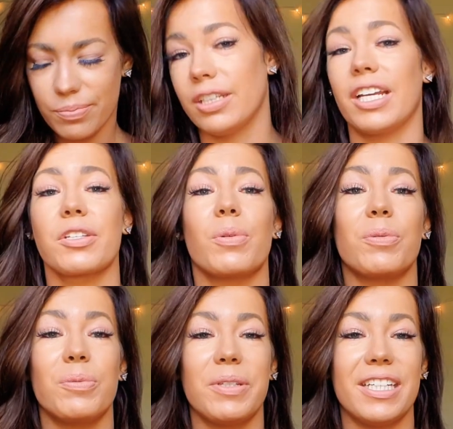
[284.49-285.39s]
Next one
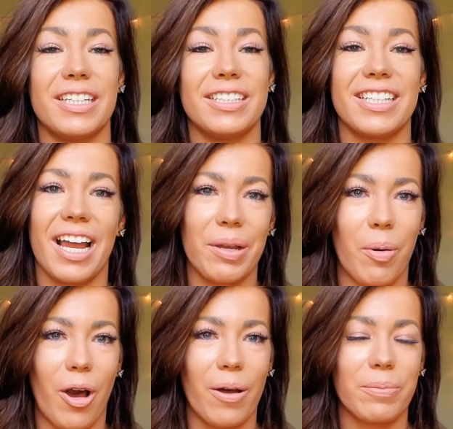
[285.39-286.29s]
would be diet
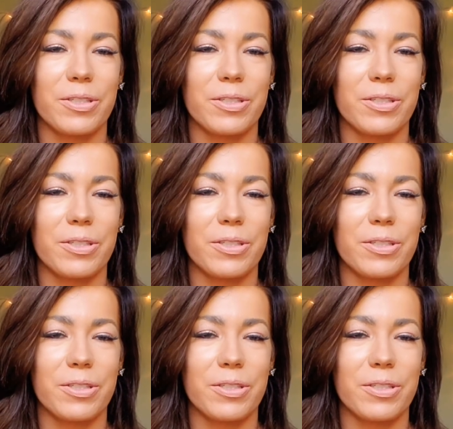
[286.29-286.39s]
pop.